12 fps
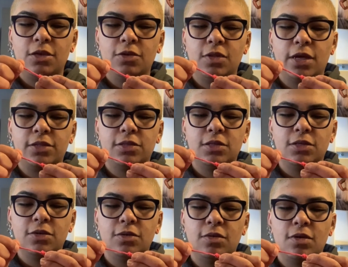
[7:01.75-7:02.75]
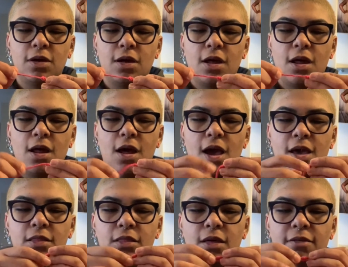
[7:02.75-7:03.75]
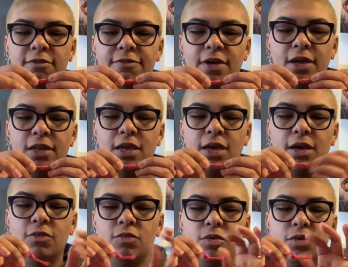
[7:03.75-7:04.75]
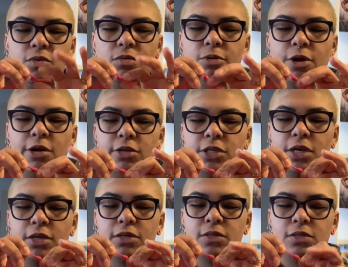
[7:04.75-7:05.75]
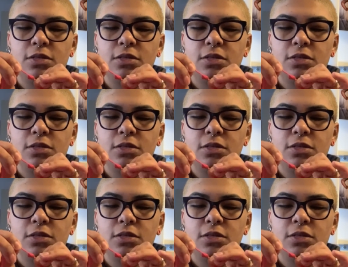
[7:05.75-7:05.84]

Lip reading: like to do. I love finding out new projects.